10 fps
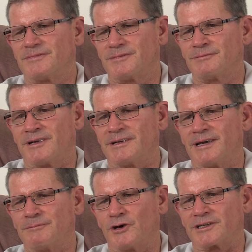one
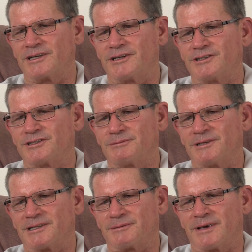day it might get easier,
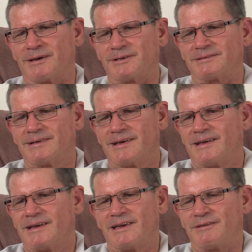but at the moment,
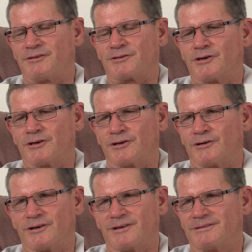if you turn it
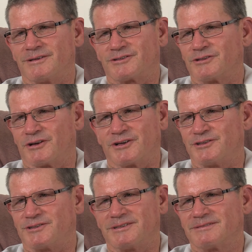on, it's not
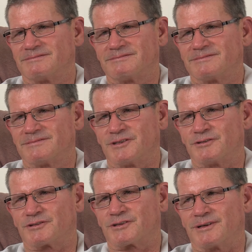easy. You
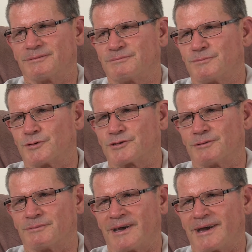just got to push
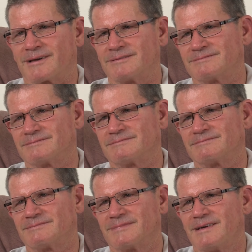it back and
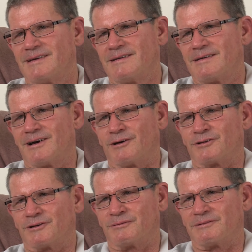hold
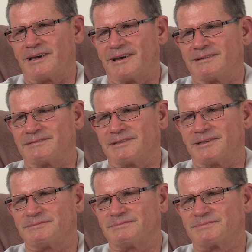it down, and
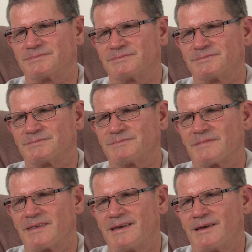then
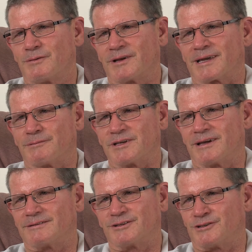when it comes
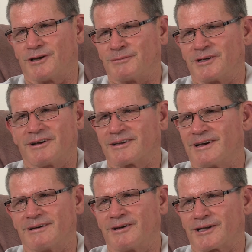out, it's like me. I
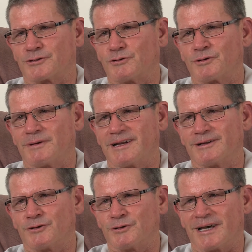can talk about
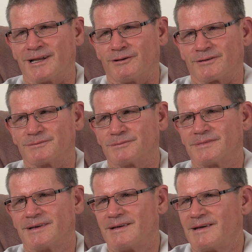it all day long,
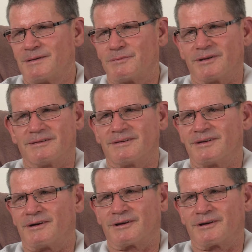but I'm